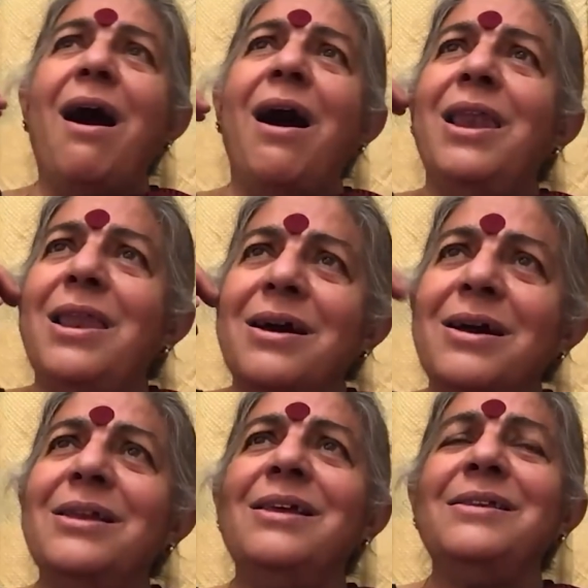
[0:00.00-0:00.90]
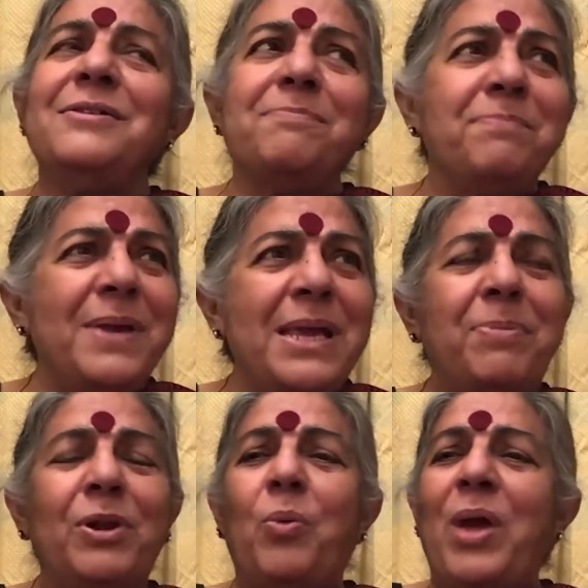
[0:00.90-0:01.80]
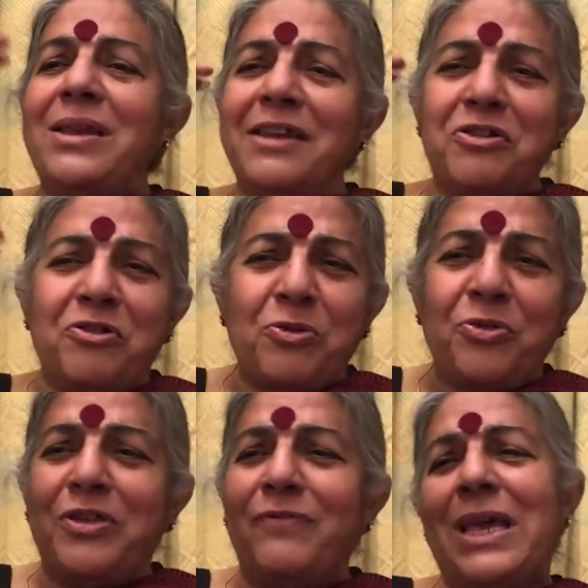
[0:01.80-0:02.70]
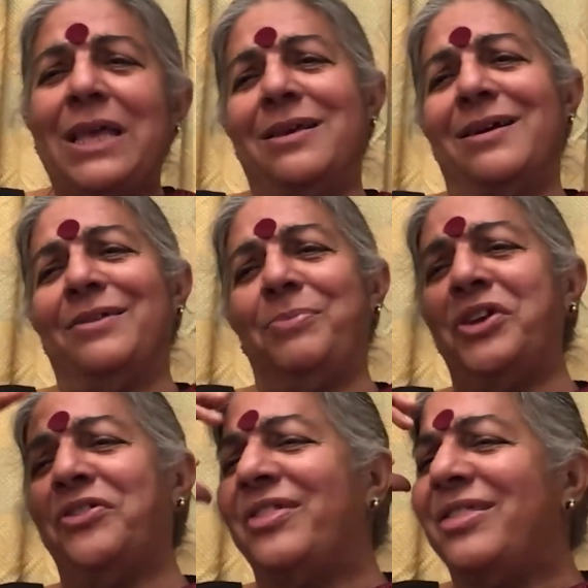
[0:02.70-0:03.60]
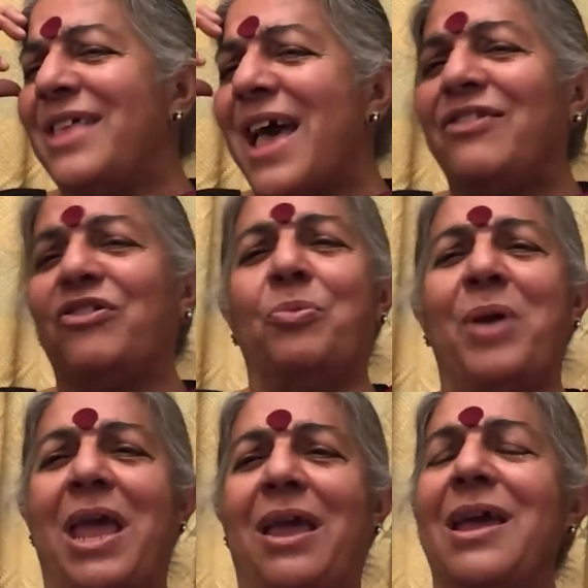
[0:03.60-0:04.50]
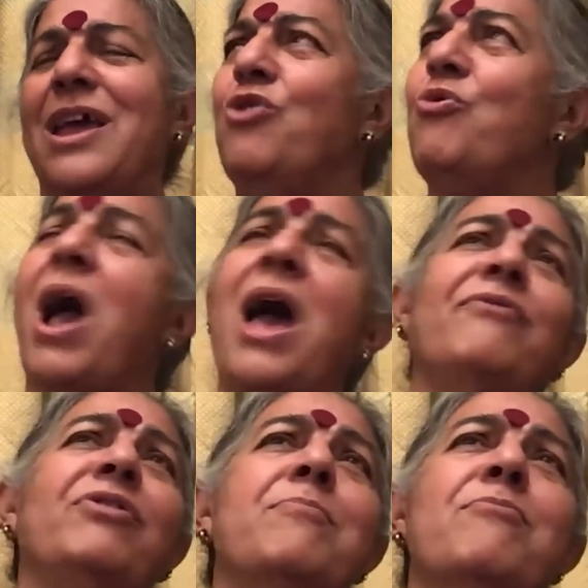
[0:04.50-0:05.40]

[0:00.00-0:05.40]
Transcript: our learned people went and wrote the Vedas, because that's where you have the